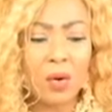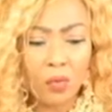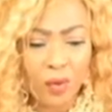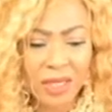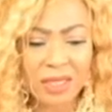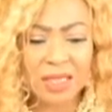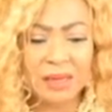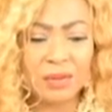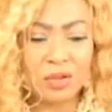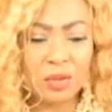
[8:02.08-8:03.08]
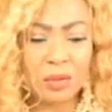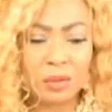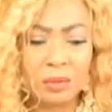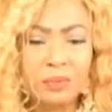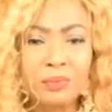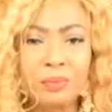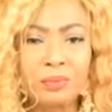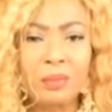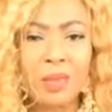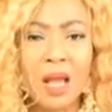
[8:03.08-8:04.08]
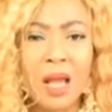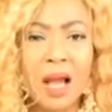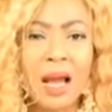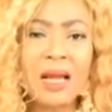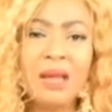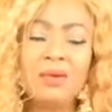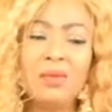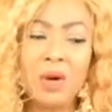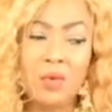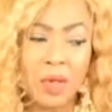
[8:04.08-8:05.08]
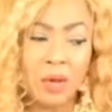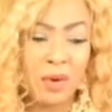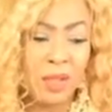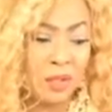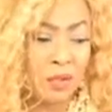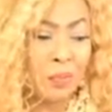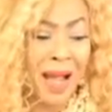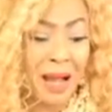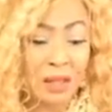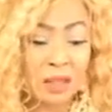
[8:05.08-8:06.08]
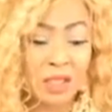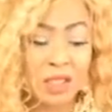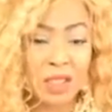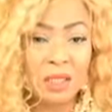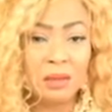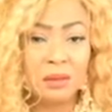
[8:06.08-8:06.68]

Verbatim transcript: we sift through. And even when we go into biology,